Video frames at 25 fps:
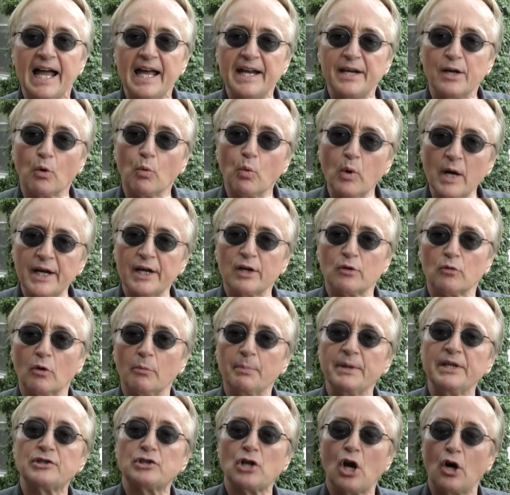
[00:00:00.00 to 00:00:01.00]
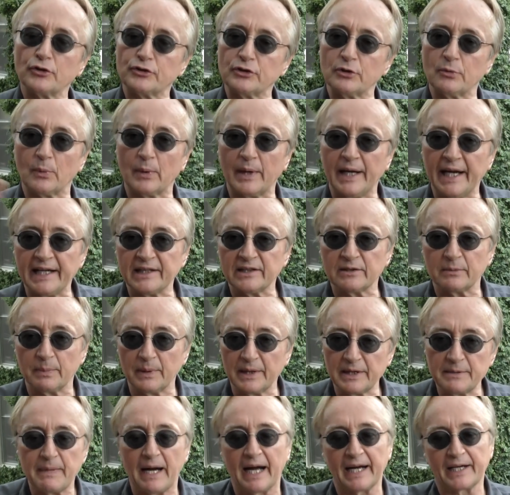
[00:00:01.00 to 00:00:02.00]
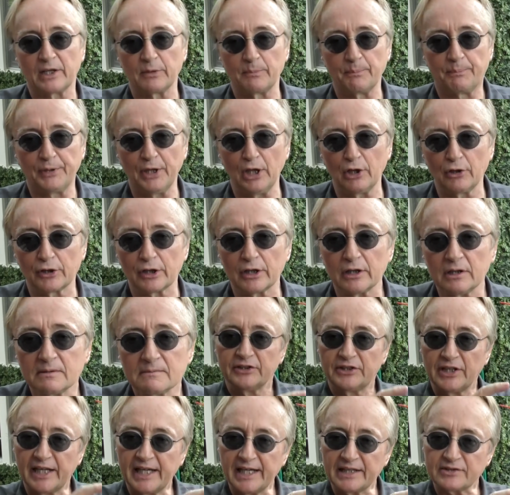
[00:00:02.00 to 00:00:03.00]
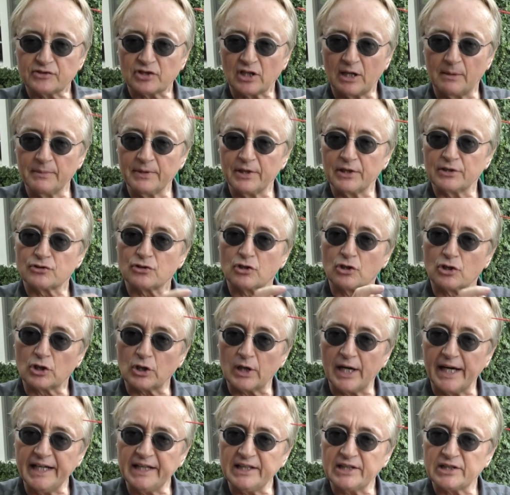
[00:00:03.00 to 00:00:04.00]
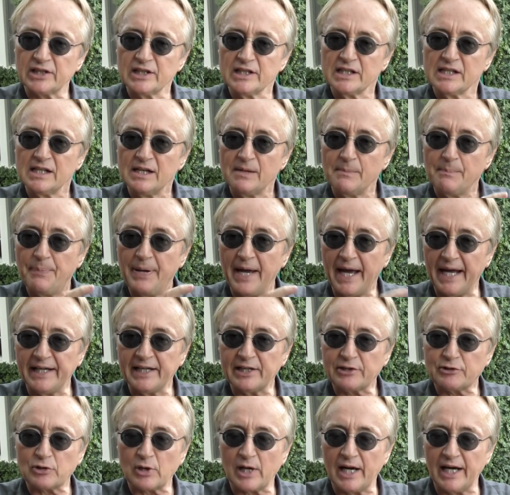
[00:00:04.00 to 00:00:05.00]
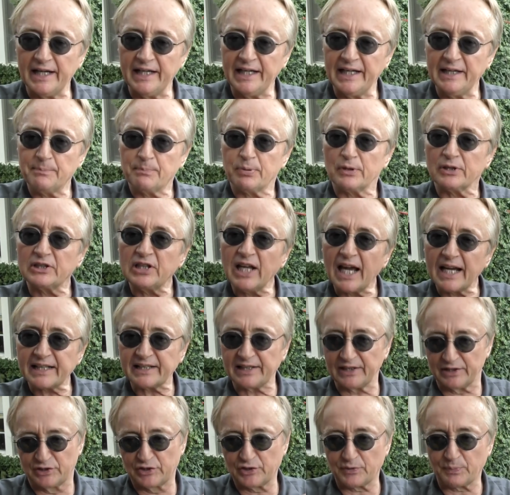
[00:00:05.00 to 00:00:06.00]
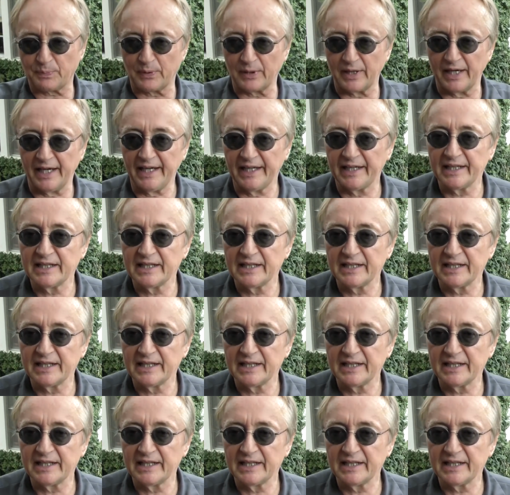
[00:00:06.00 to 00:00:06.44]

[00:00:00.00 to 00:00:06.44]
and a winner will be chosen randomly by computer to get some of this great penetrating protectant spray.